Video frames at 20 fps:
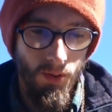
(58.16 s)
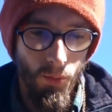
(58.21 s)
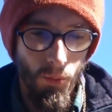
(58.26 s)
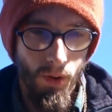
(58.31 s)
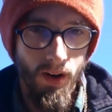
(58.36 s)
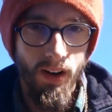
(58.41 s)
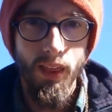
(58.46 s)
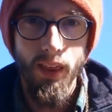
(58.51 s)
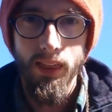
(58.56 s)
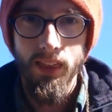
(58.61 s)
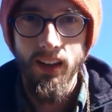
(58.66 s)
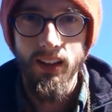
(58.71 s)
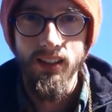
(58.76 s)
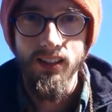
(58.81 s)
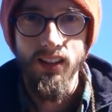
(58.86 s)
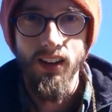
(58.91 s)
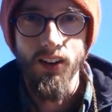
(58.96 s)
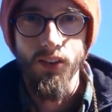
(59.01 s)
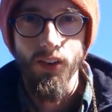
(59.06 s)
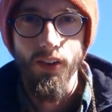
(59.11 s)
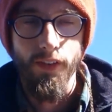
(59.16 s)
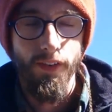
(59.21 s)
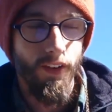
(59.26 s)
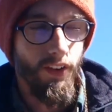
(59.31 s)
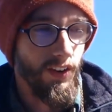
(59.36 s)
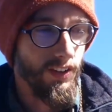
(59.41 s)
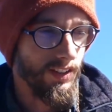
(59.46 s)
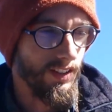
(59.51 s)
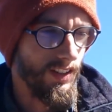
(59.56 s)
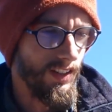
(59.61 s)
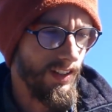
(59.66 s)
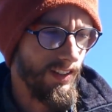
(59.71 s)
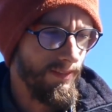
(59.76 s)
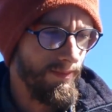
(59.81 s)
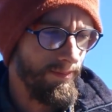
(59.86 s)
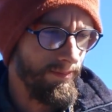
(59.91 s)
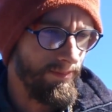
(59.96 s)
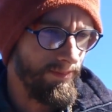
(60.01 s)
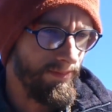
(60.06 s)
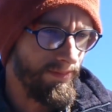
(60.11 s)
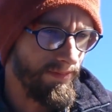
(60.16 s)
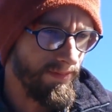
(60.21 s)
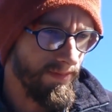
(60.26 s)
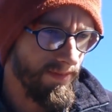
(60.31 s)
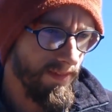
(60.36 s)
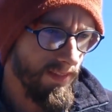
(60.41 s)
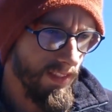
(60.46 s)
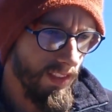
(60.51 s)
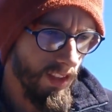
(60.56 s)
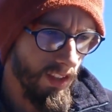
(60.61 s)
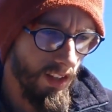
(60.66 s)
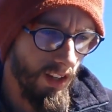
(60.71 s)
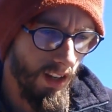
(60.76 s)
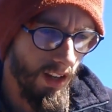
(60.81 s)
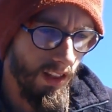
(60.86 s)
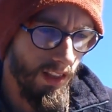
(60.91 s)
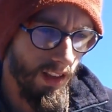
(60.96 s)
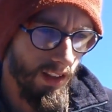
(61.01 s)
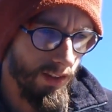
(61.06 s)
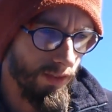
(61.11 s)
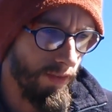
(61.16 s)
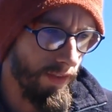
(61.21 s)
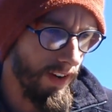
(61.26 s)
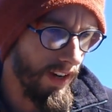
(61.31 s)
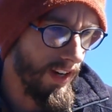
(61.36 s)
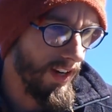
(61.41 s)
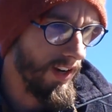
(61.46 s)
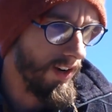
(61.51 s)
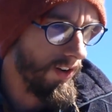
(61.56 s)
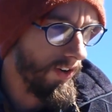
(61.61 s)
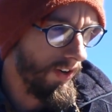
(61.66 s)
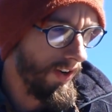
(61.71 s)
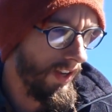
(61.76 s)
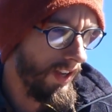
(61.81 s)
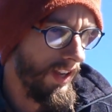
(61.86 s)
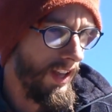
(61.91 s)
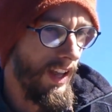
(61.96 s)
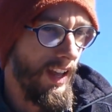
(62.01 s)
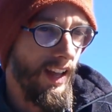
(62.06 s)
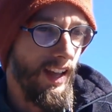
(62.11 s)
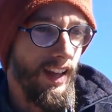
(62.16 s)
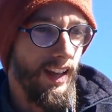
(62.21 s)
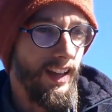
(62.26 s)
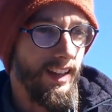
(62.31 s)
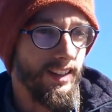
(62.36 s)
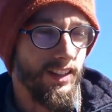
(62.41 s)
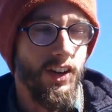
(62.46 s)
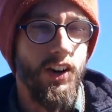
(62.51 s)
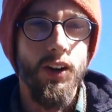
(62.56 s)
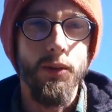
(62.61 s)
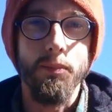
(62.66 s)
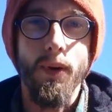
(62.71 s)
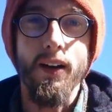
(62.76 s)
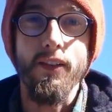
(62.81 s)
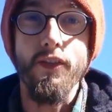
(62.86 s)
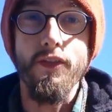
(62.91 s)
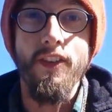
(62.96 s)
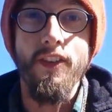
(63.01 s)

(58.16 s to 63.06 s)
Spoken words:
one of the things that I want to focus on in this video is called my